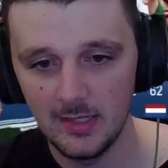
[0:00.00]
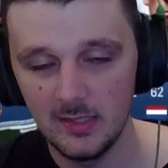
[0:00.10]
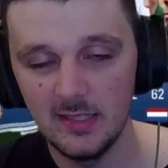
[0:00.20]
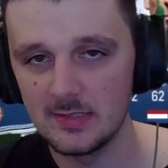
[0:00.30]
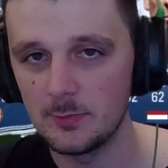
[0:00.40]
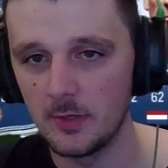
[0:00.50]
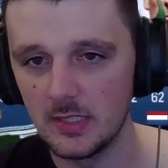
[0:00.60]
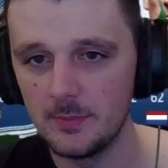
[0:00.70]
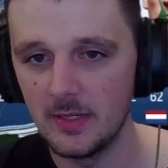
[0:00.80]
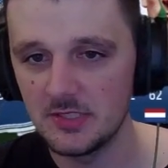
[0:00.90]
he is one
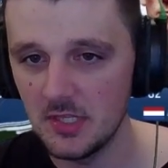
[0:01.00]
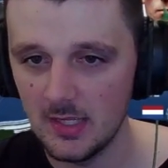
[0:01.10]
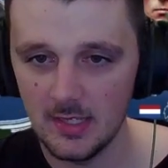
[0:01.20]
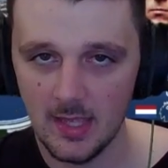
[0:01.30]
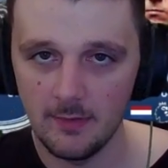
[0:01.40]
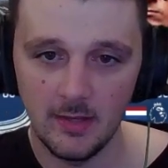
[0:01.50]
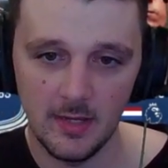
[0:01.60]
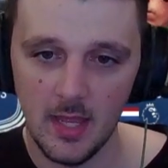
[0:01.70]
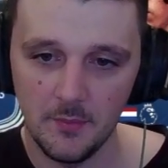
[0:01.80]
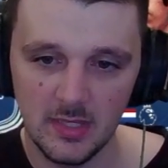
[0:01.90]
of the best you can get
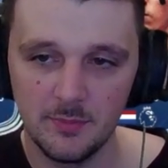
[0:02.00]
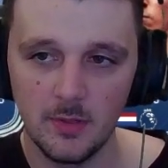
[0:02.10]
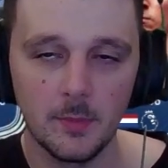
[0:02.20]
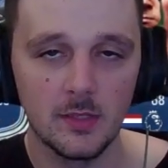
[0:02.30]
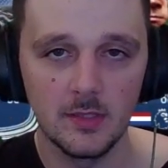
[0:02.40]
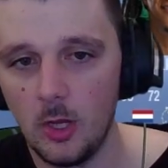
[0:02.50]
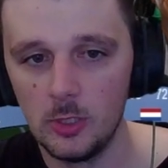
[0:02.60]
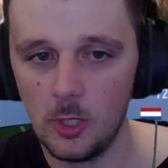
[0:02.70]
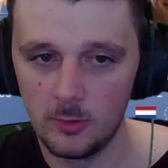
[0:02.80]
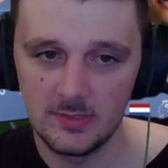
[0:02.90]
right now in the Premier League,
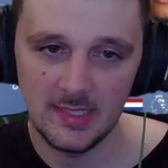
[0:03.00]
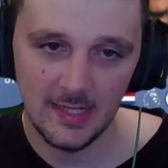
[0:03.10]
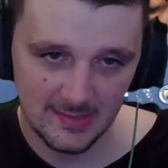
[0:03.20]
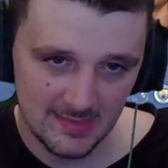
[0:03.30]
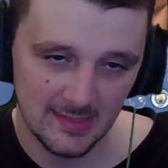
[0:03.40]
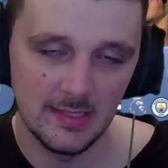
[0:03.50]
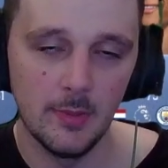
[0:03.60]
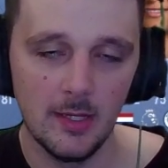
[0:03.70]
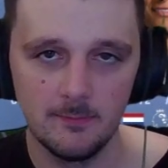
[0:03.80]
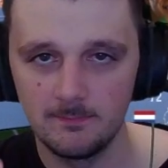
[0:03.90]
alongside
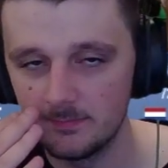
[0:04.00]
Saliba.